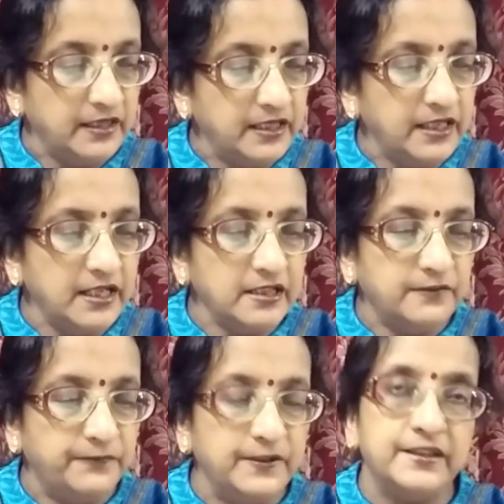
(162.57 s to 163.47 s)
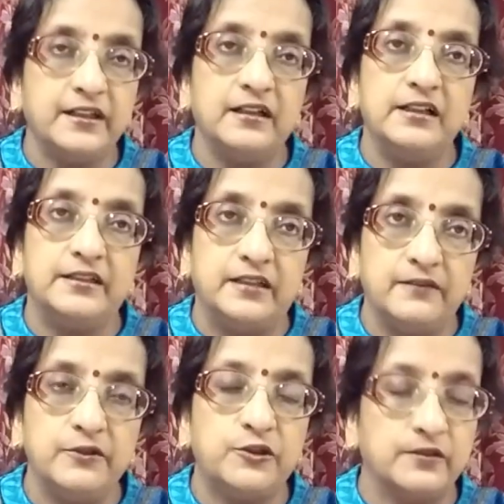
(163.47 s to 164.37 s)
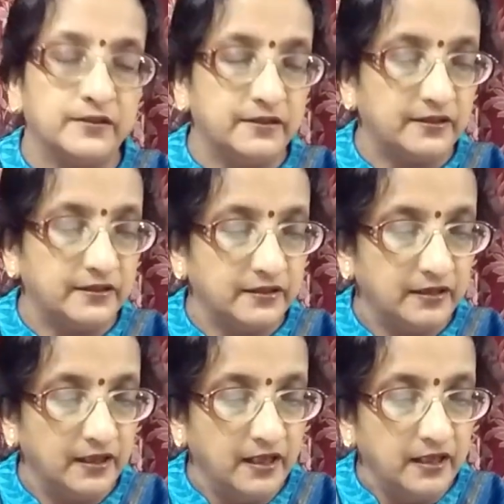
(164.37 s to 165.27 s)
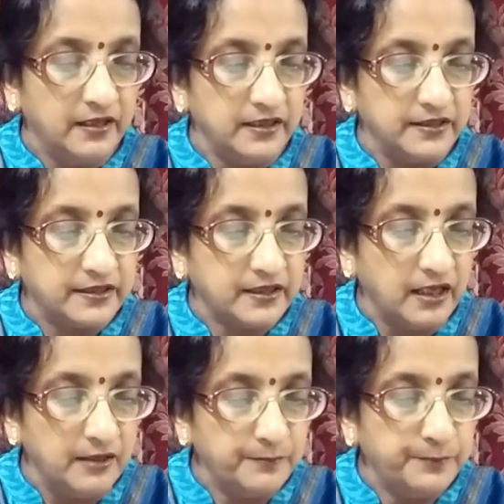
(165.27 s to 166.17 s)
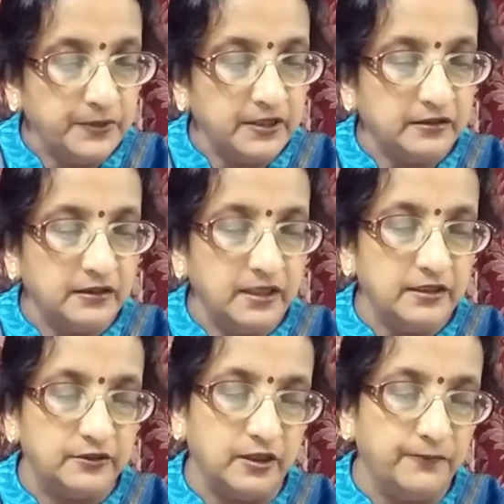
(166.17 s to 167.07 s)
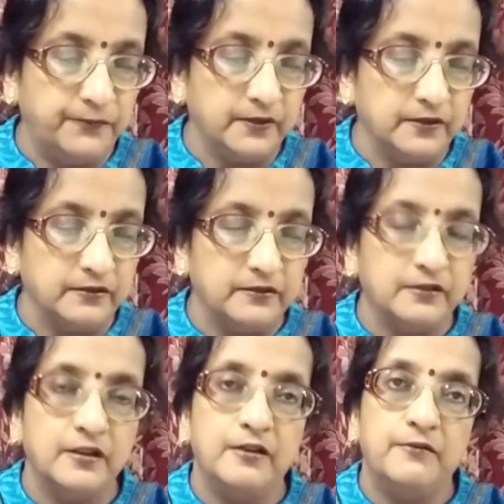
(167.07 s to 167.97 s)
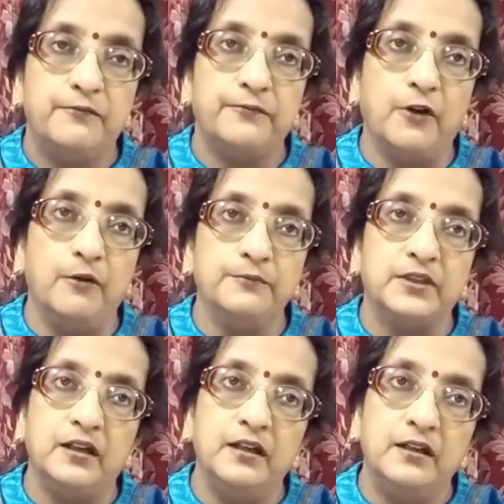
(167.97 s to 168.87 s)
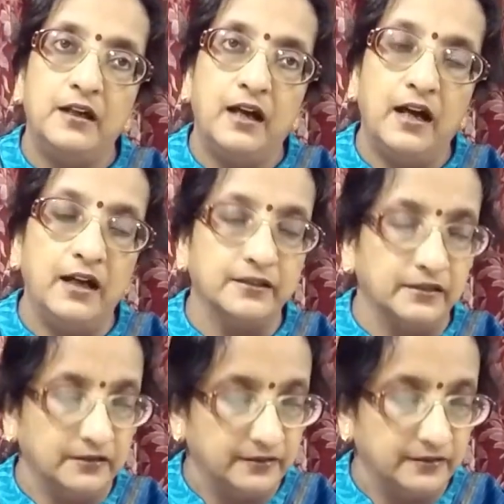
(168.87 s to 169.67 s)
Each physical division is completely different from the other.